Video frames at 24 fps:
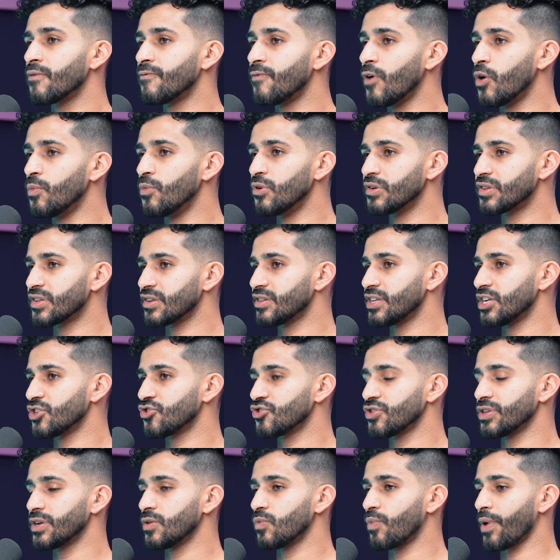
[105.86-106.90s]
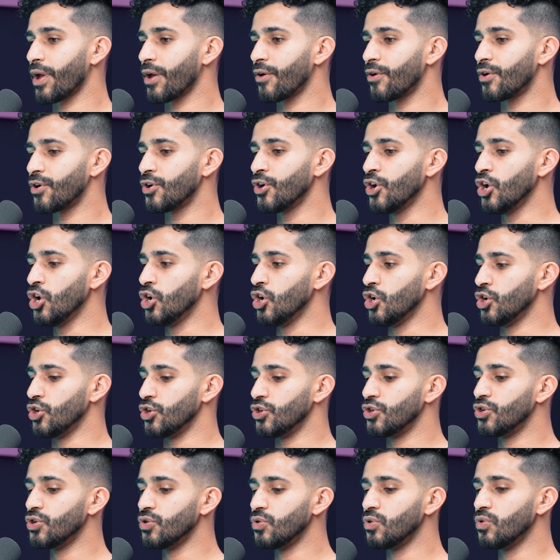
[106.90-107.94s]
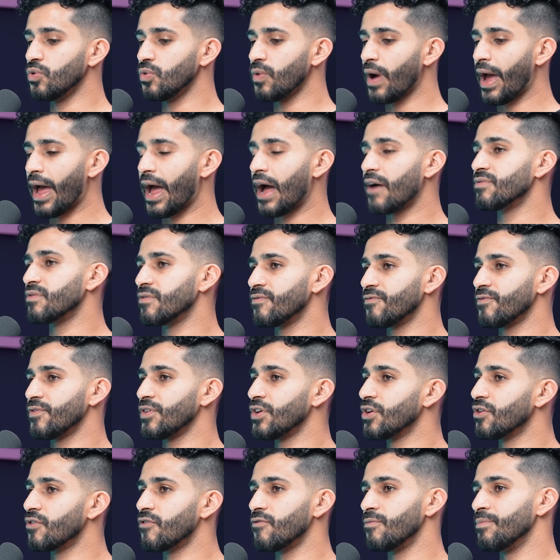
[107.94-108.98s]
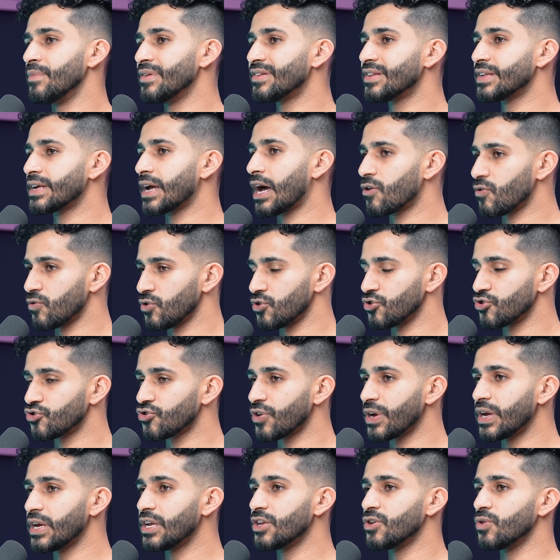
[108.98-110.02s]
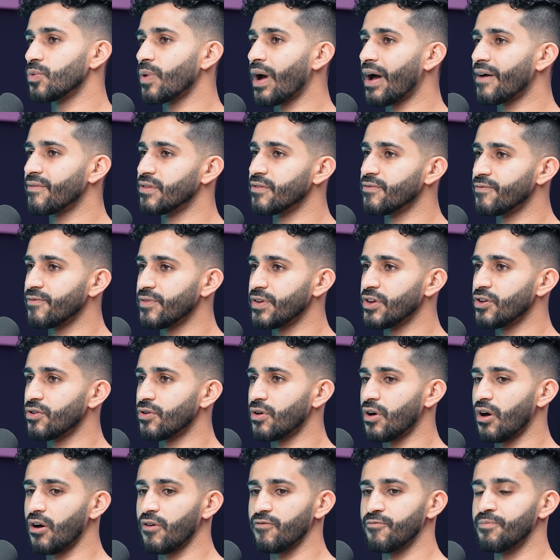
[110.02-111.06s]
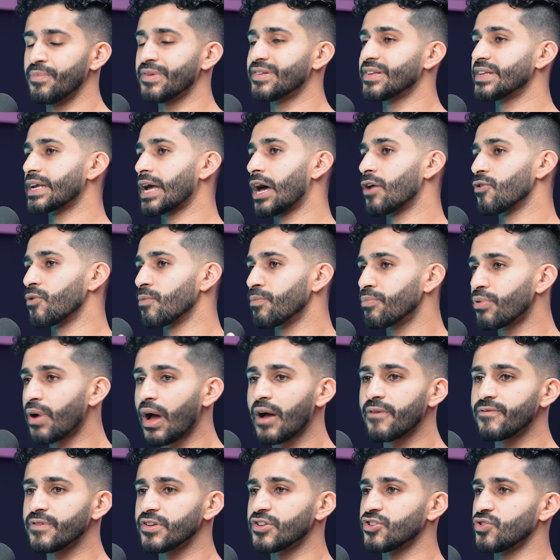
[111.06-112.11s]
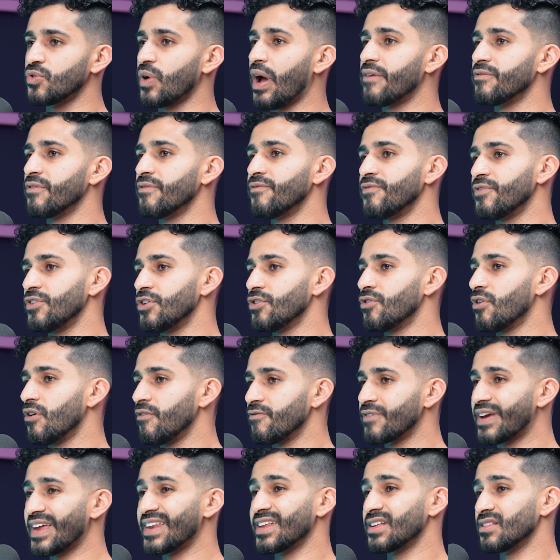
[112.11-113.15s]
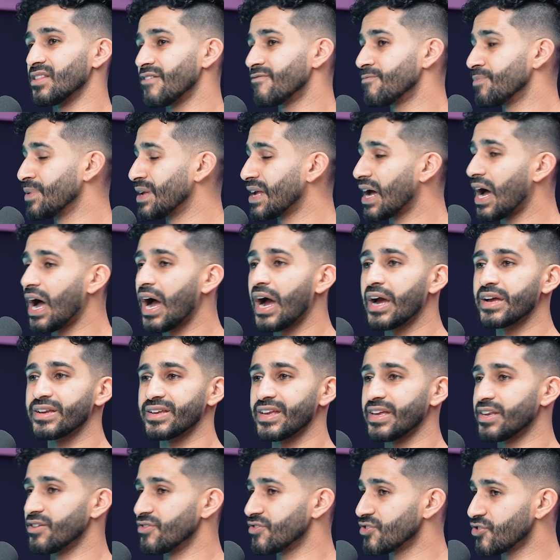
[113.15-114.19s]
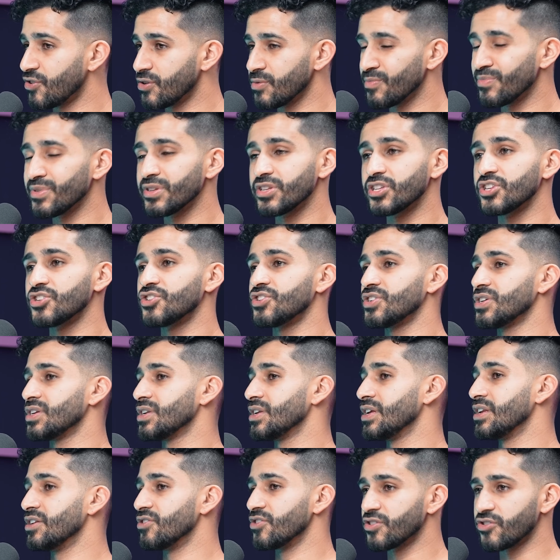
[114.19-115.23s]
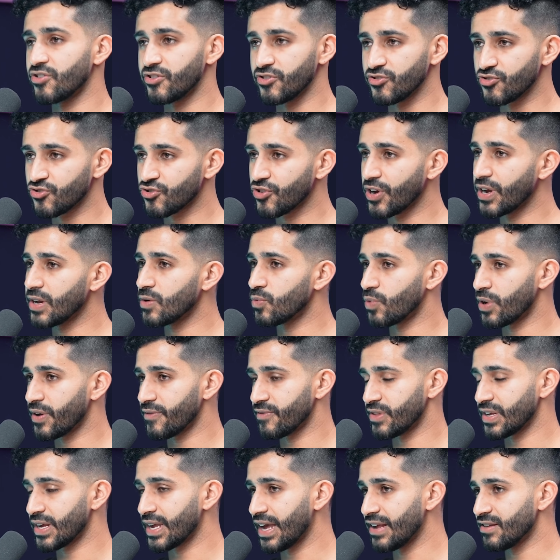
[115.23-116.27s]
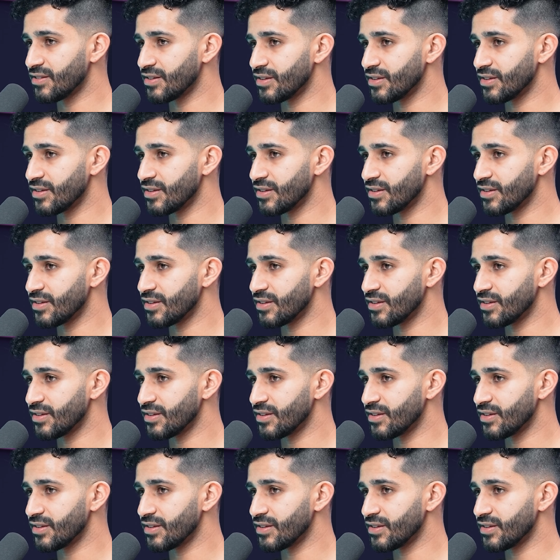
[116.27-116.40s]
FOMO is essentially where you have the fear of missing out on a trade, you have the fear of missing out on profits, you have a fear of getting left behind in a certain position, in a certain trade, whatever the case